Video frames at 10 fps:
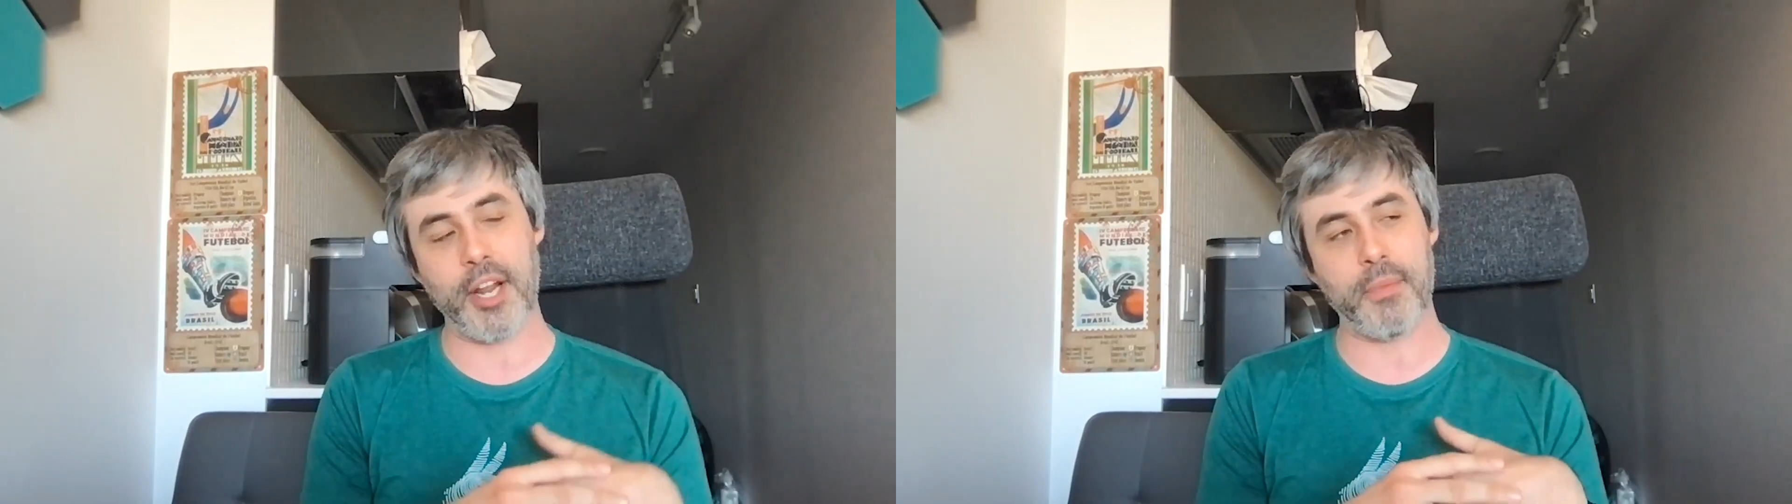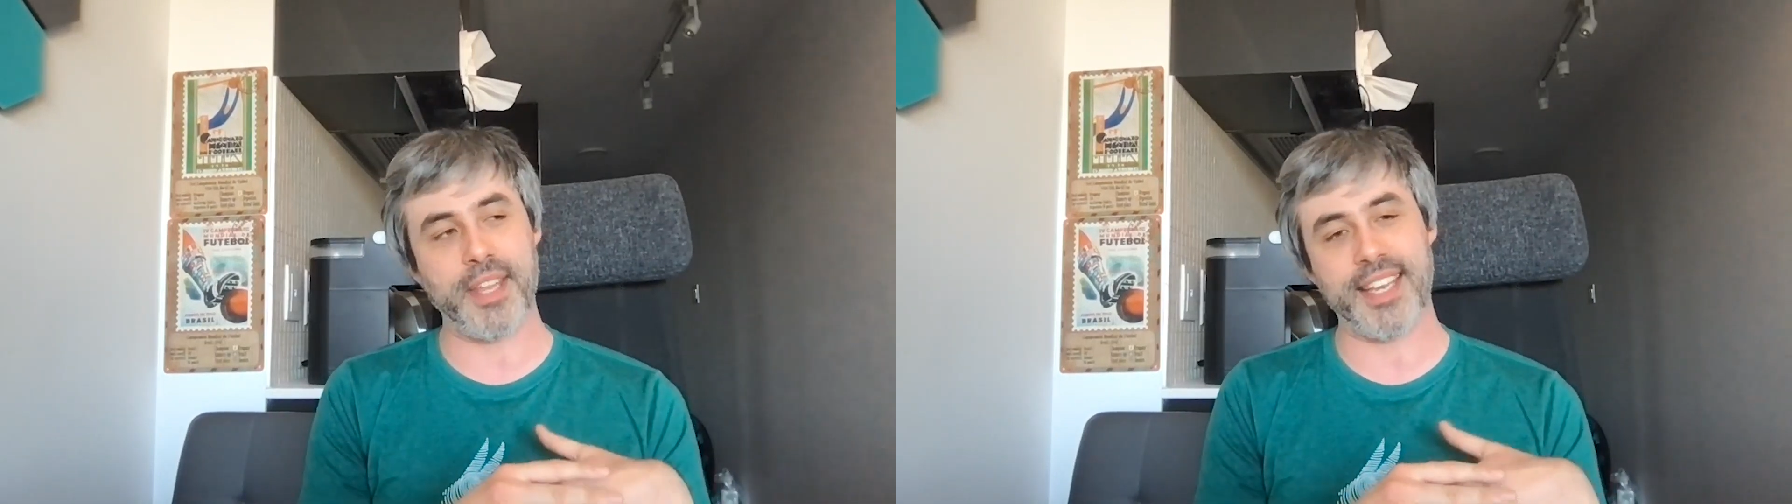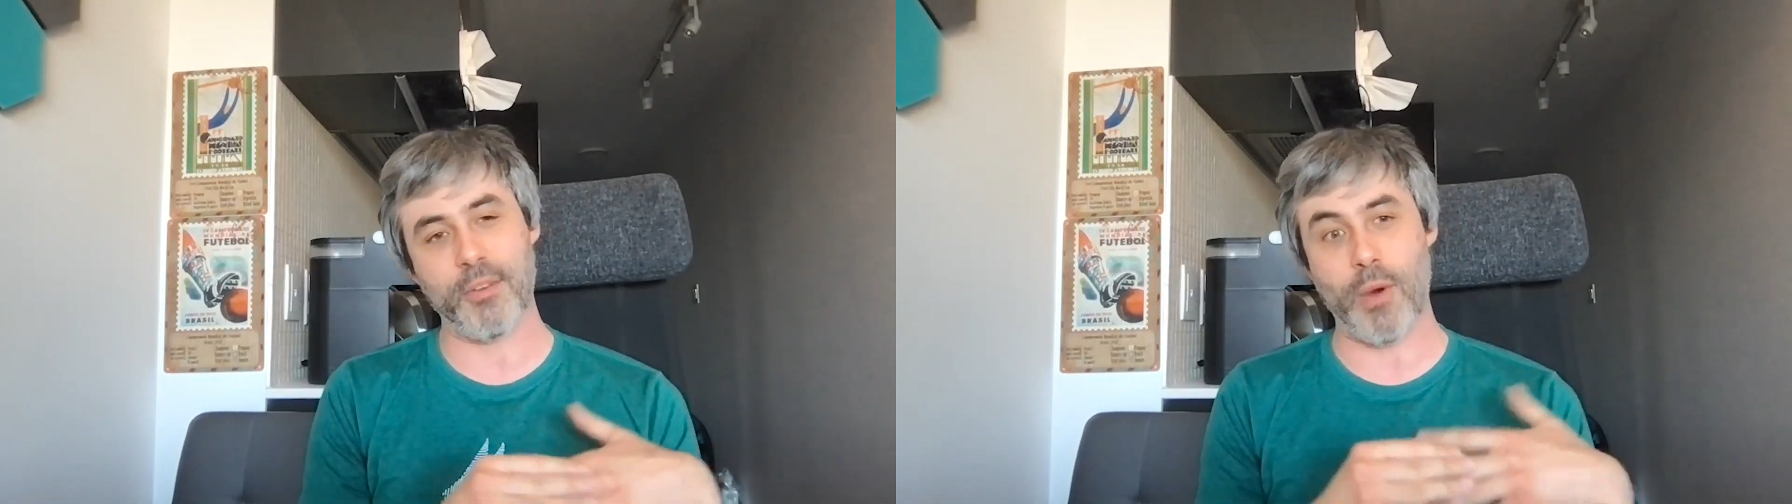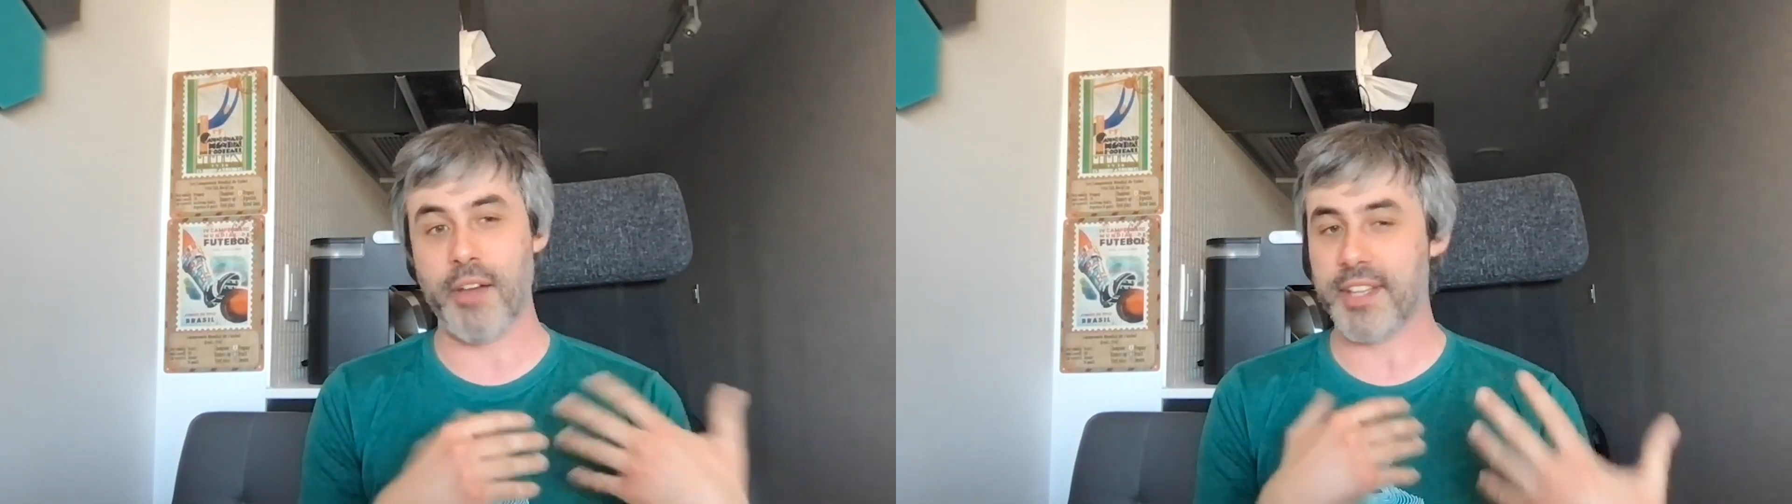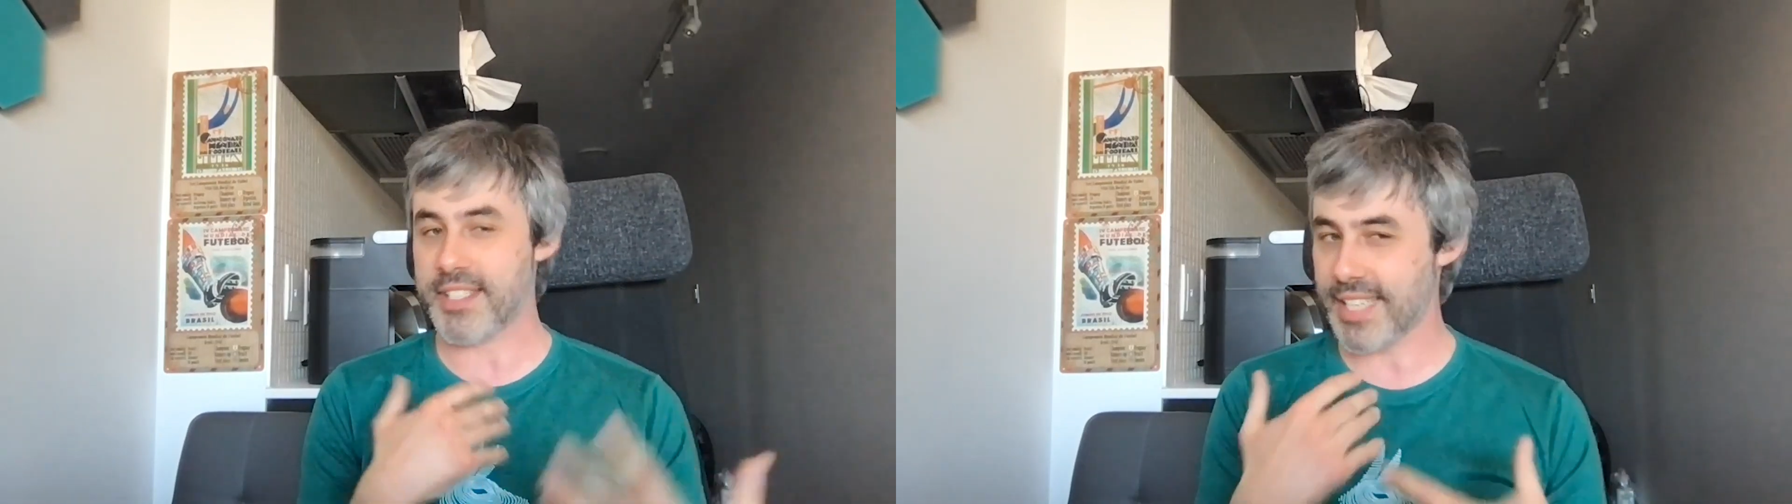I'm thinking,
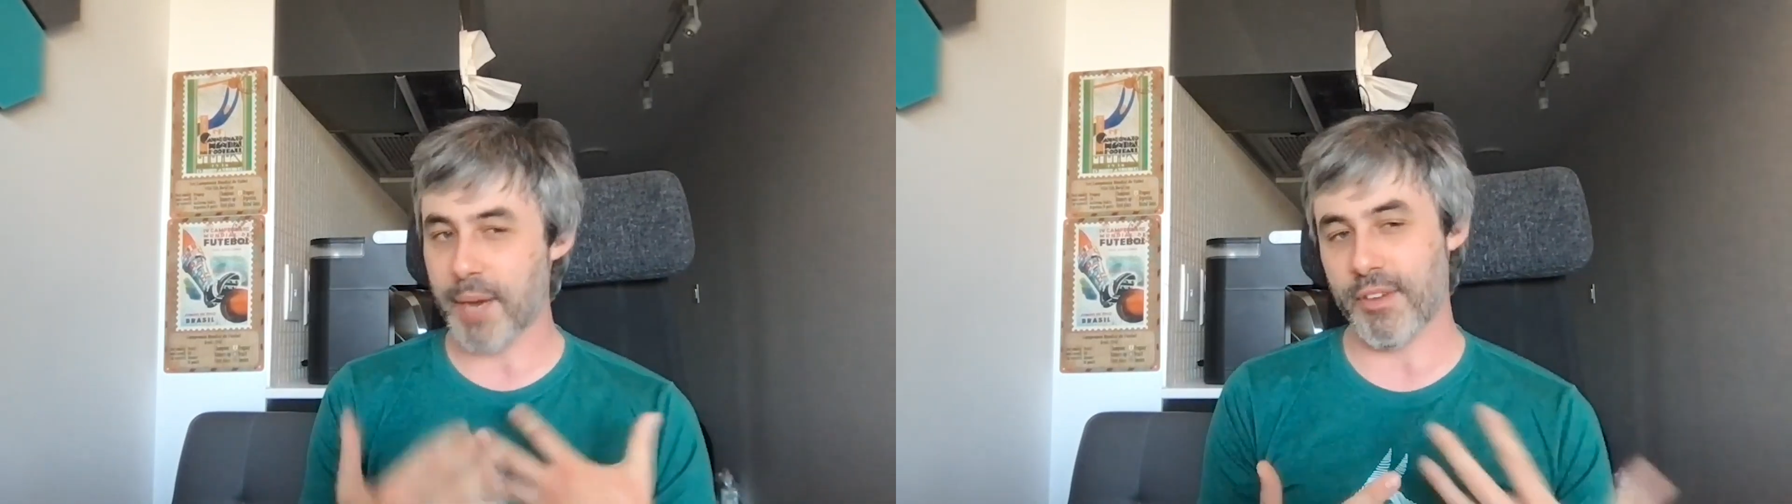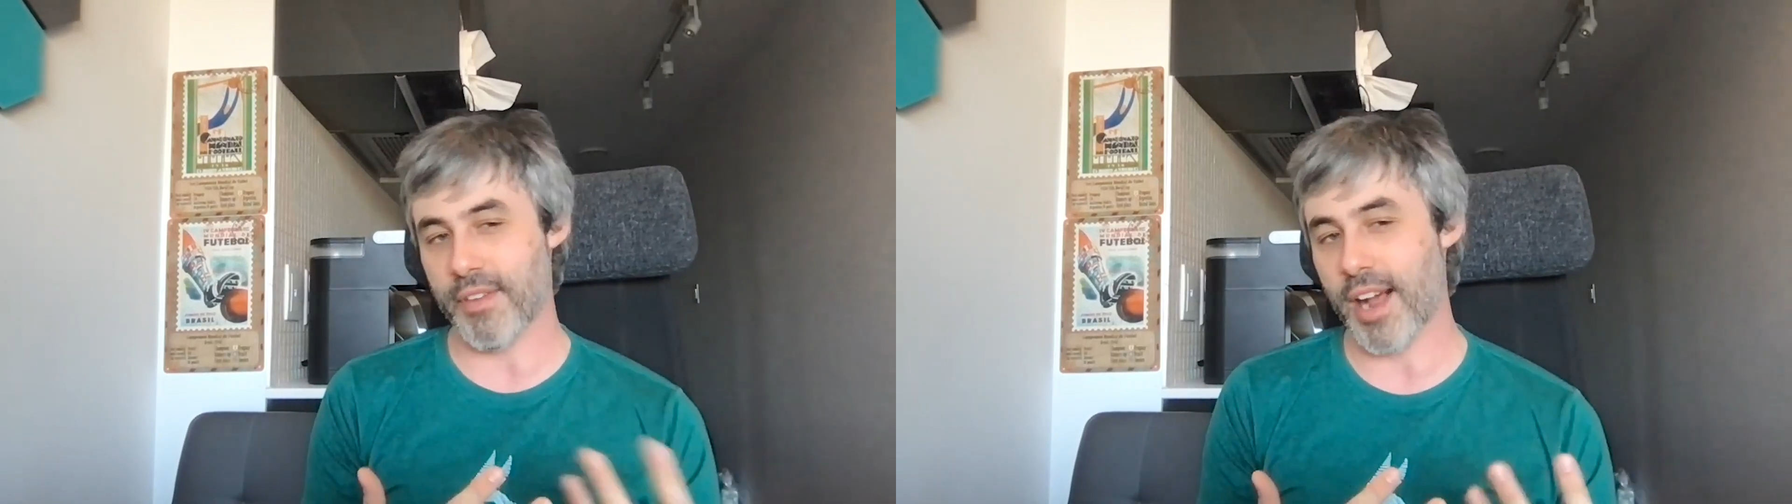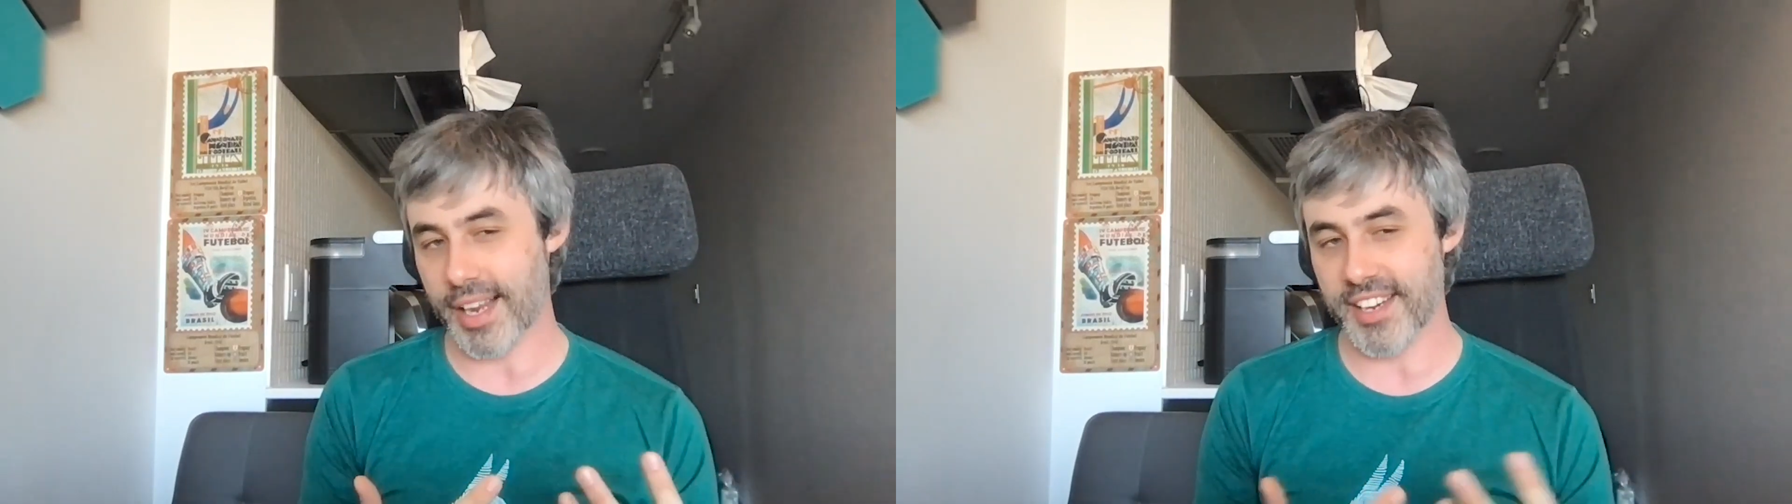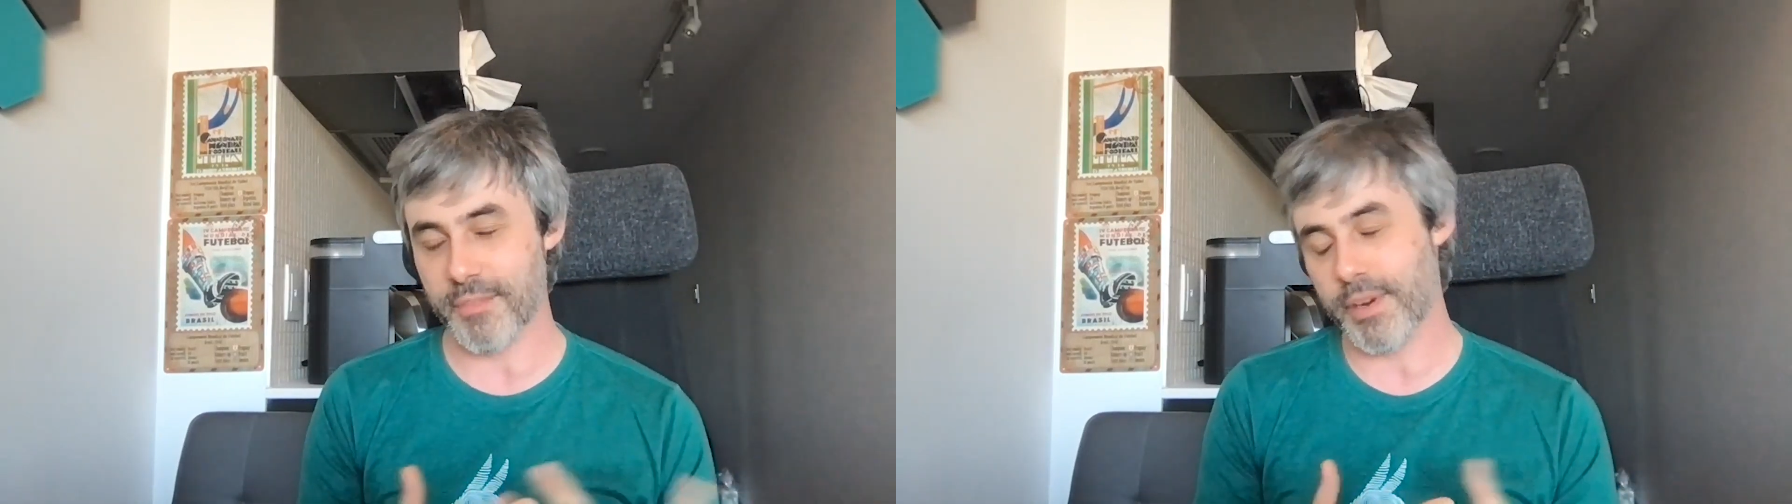"Wow, this is kind of provocative,"